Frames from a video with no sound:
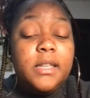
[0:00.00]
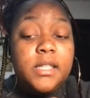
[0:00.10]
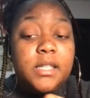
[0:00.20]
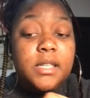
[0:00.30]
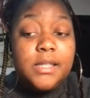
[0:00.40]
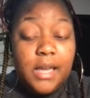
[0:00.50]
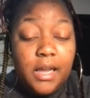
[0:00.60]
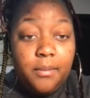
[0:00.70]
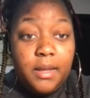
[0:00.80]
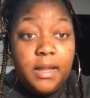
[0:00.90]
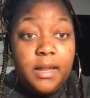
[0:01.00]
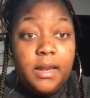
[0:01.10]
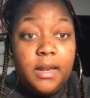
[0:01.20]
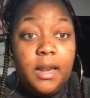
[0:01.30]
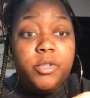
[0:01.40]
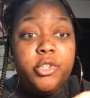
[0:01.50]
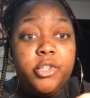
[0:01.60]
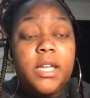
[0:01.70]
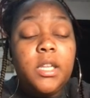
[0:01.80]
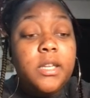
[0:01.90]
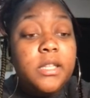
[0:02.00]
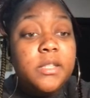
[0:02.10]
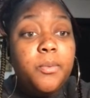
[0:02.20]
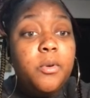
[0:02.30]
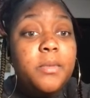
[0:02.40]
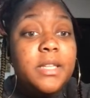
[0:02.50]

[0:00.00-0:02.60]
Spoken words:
This is an assignment. I want you to take a look at this poem